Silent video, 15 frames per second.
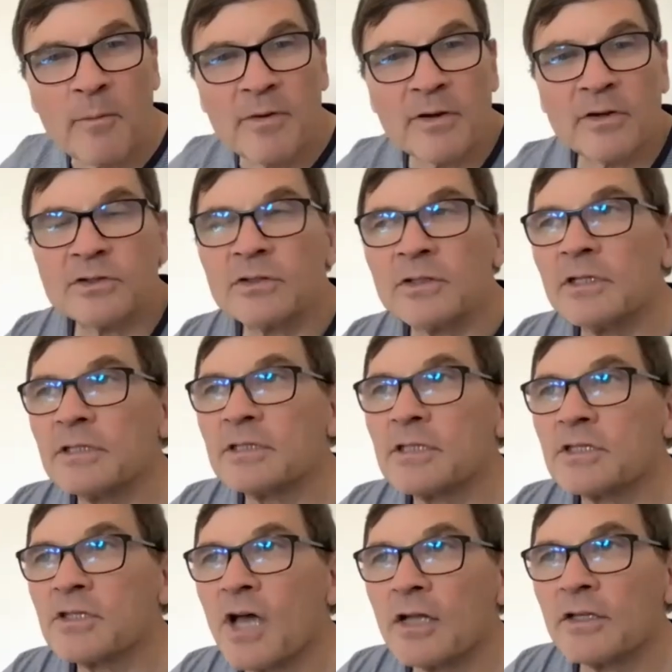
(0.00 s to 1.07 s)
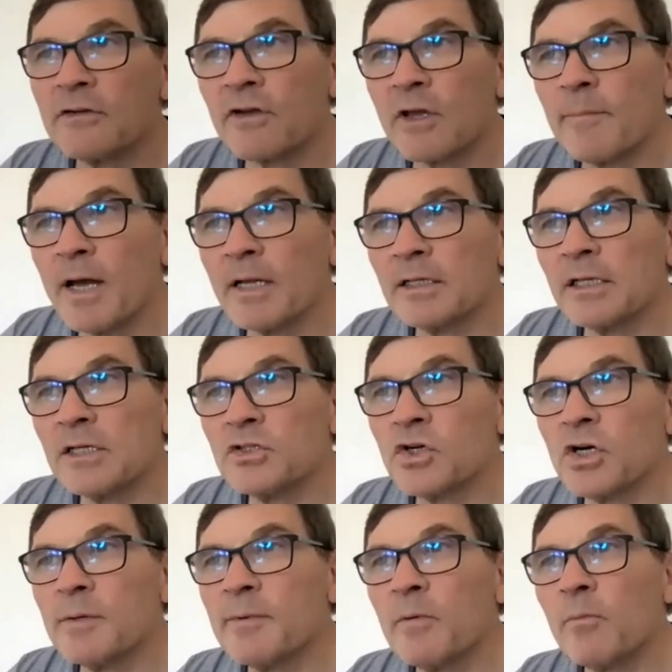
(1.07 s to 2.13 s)
we've gone to this society of command and
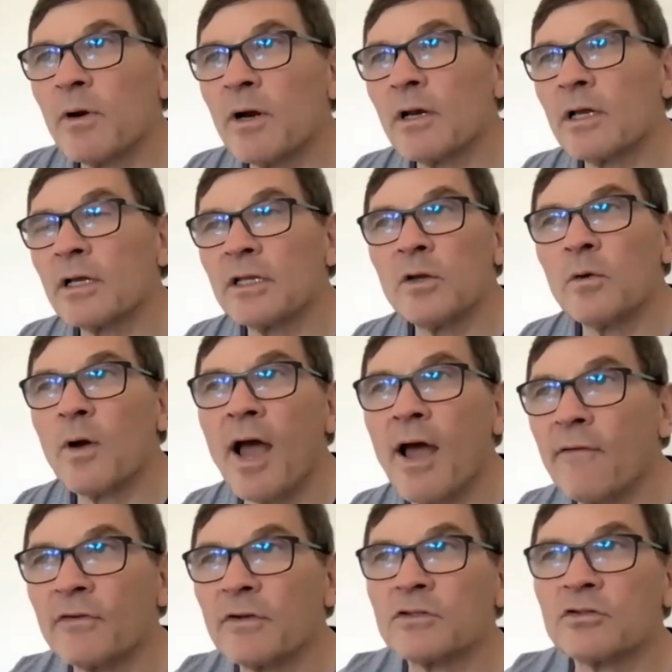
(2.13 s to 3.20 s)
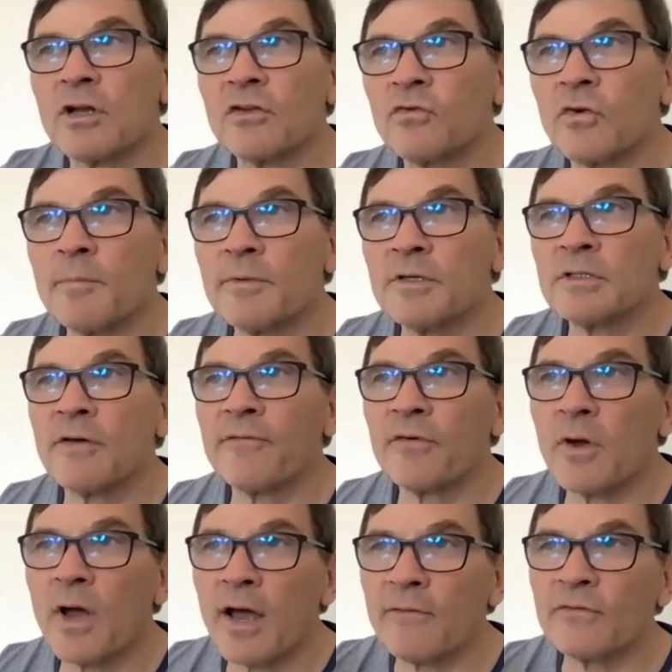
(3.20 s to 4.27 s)
enjoyment, where like you have to transform yourself.
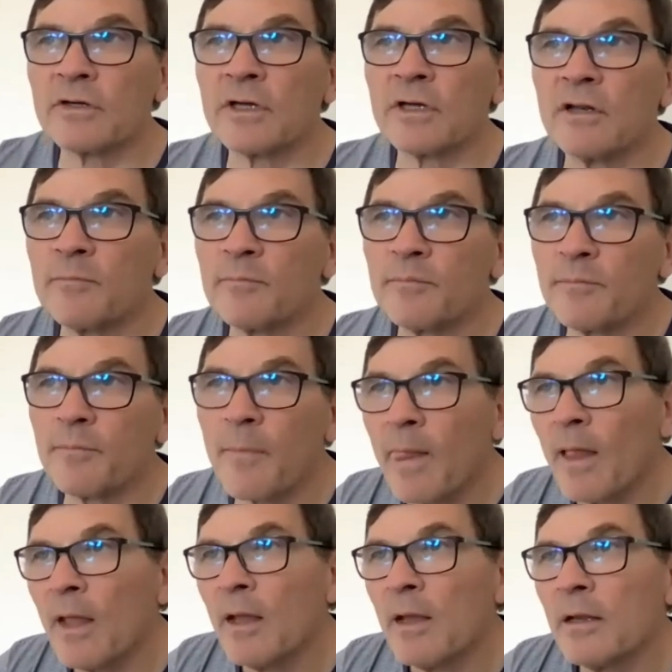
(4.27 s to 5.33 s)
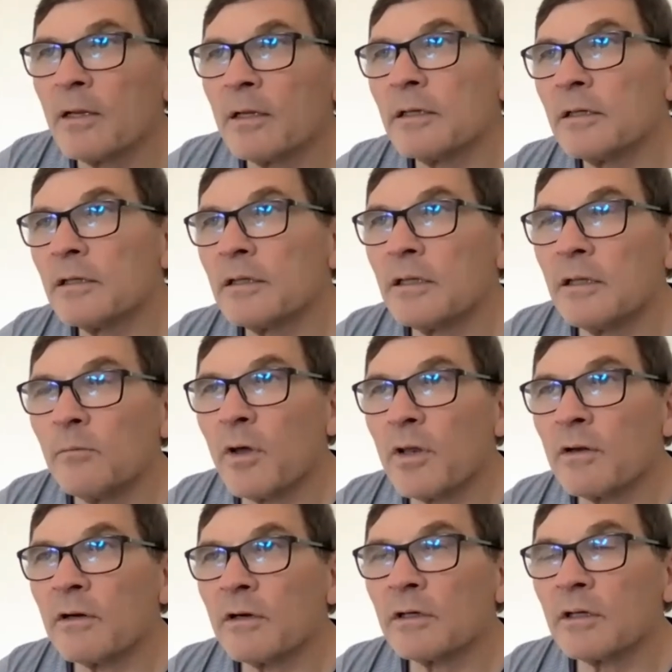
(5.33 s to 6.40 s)
You have to kind of
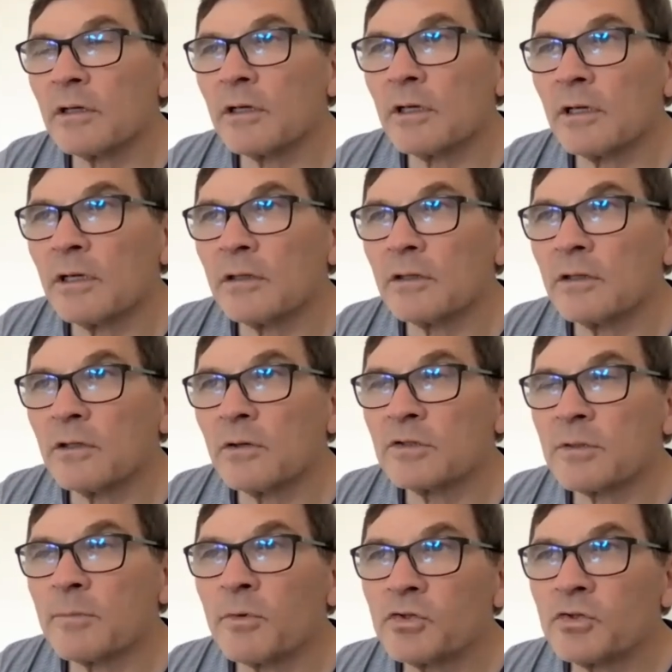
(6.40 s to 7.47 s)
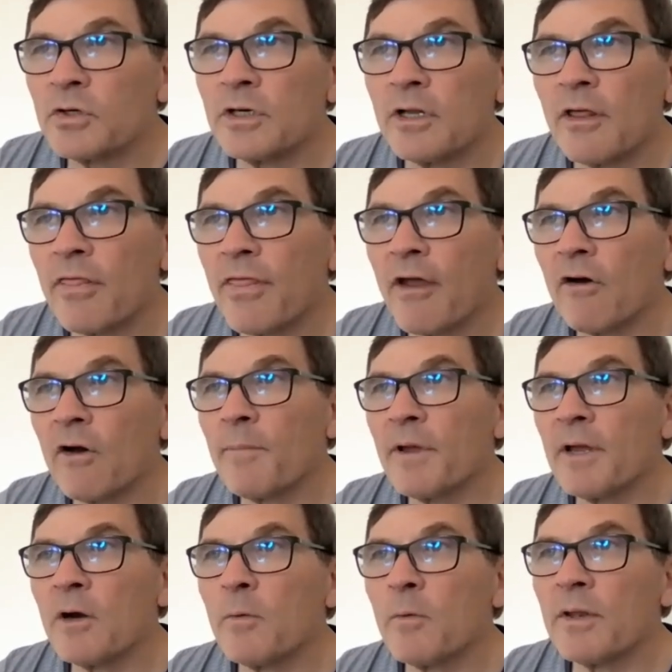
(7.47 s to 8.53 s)
whether you're doing some alternative
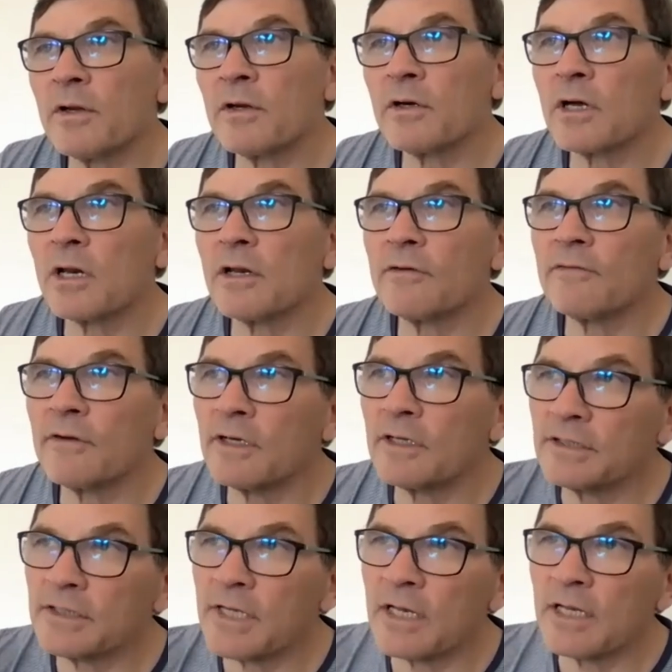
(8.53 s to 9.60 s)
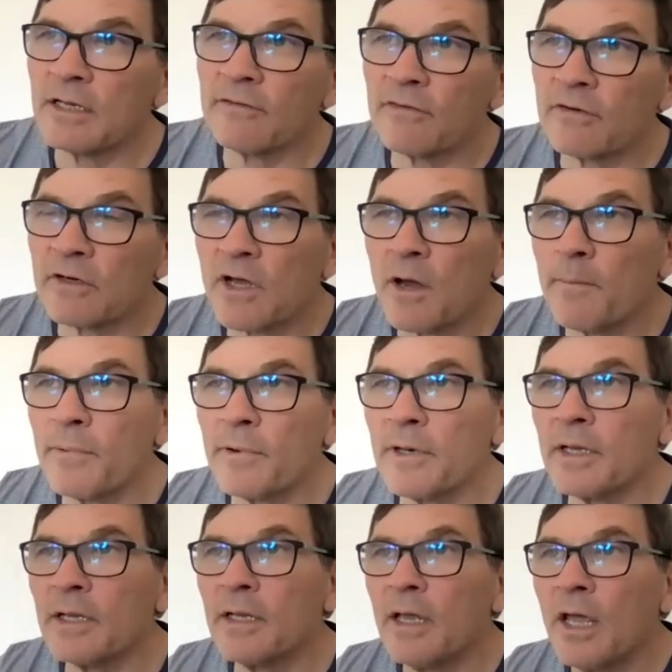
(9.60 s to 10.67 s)
therapy or whether you're kind of uh, selling for a
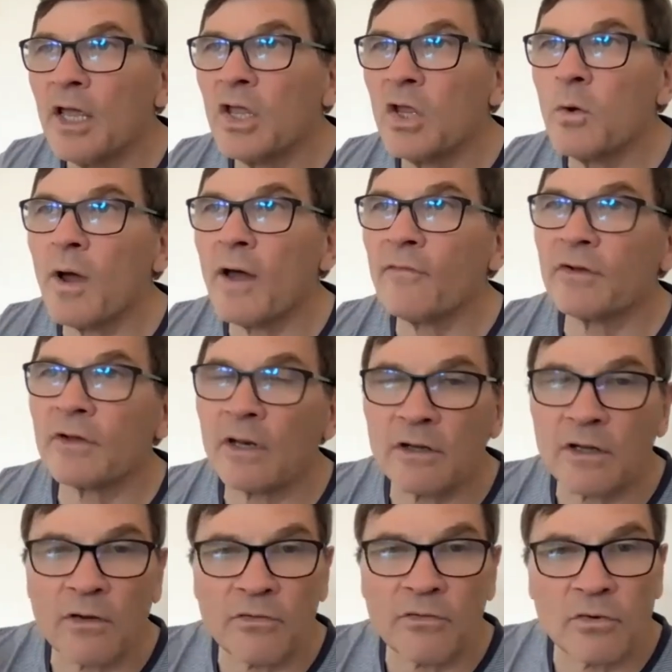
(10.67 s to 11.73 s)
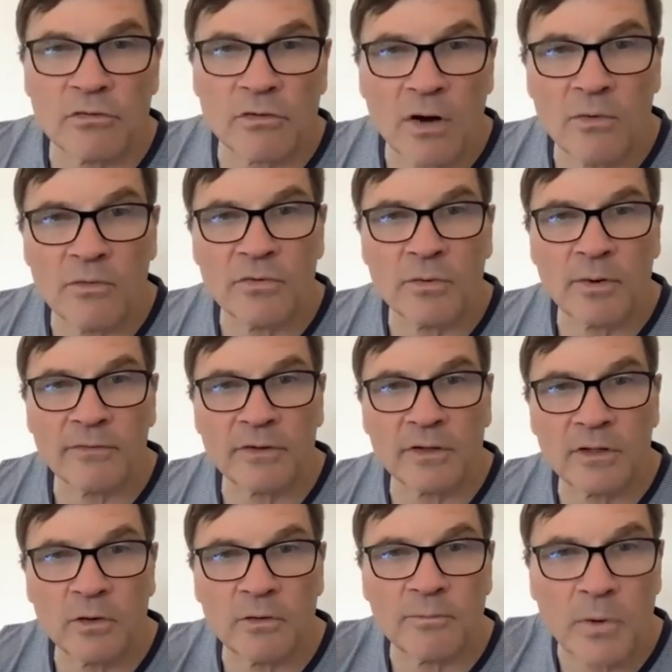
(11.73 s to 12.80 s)
company, you have to kind of go through growth. You have to
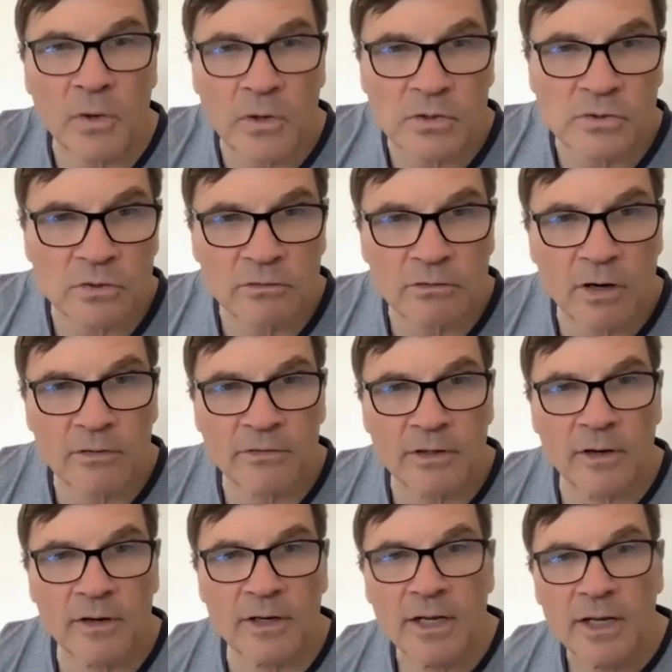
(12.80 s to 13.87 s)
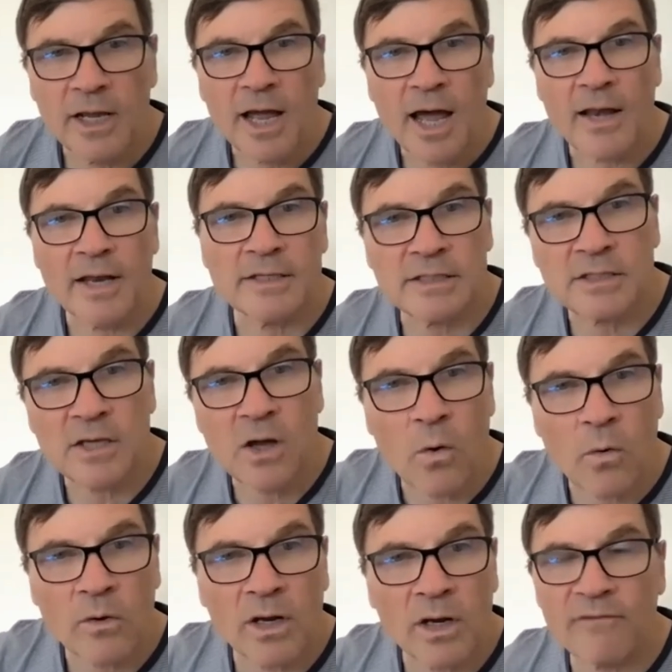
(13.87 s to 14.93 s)
do personal growth. You mm-hmm. know, and there's this
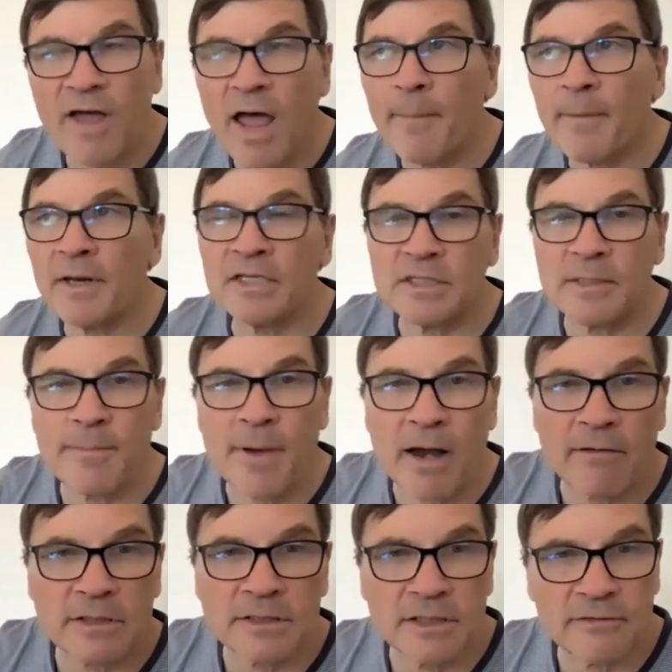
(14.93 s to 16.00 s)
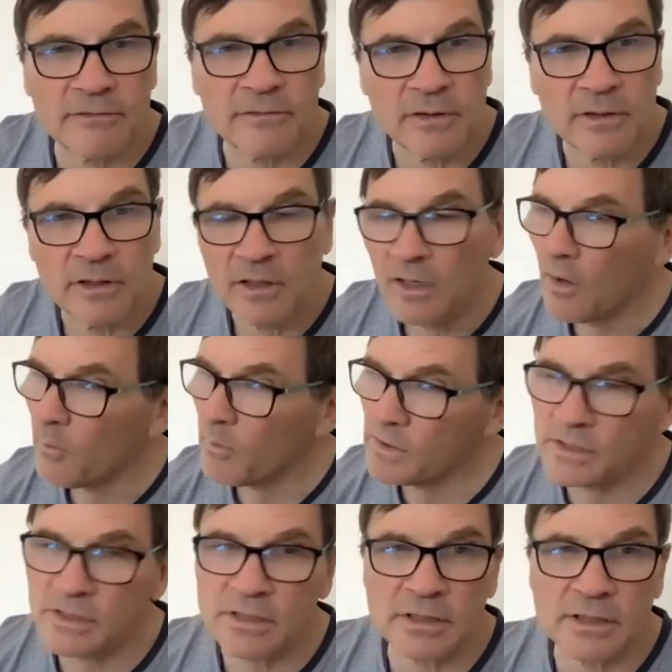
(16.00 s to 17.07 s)
whole kind of happiness imperative
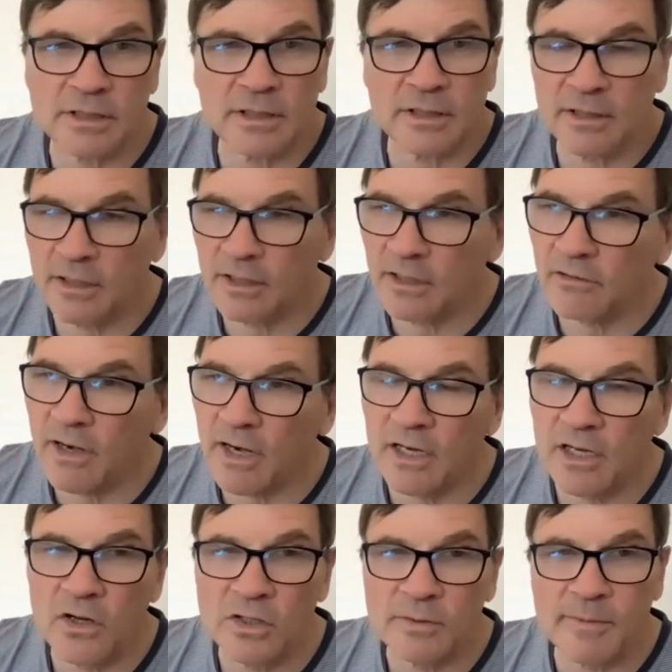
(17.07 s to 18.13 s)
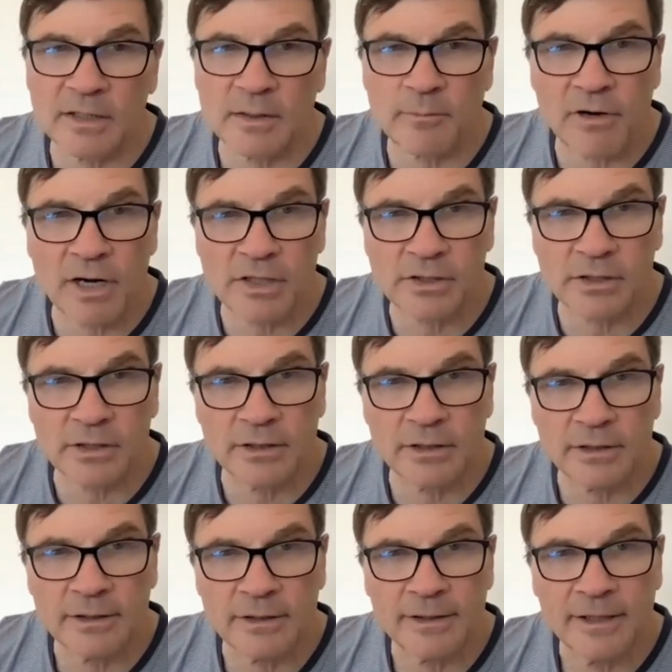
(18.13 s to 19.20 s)
which is creating a huge amount of depression,
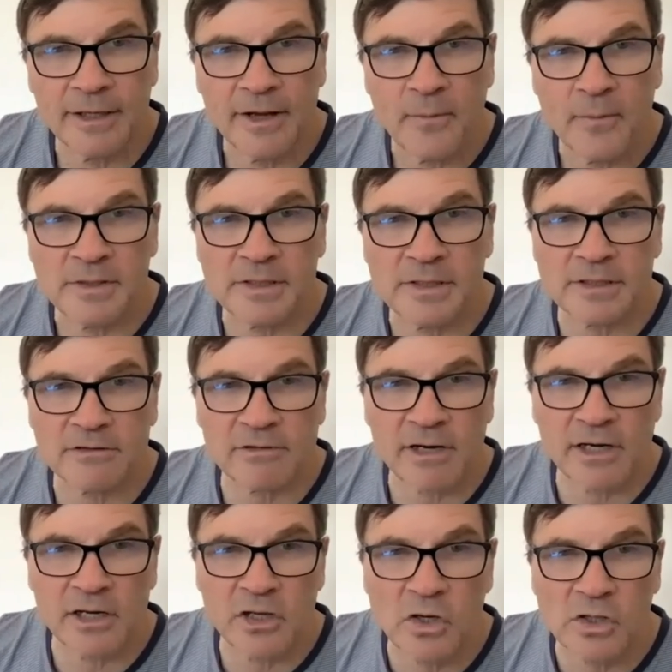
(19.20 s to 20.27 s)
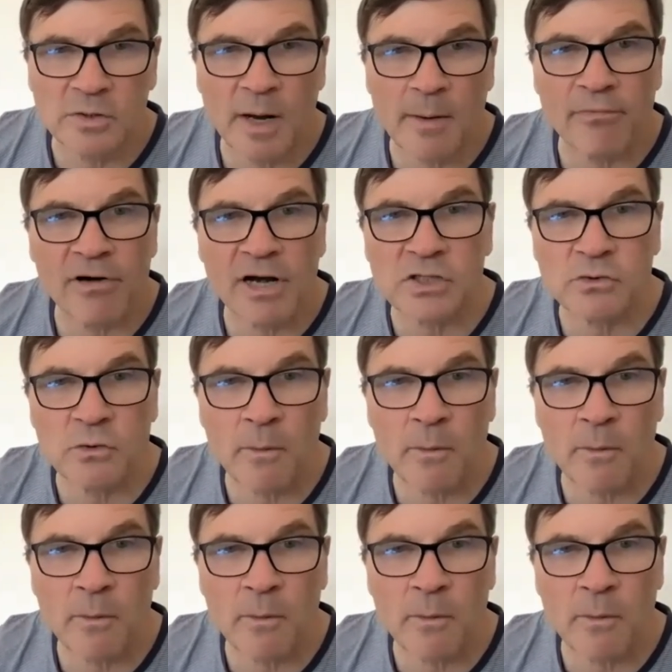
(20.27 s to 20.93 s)
which is creating a huge amount of pressure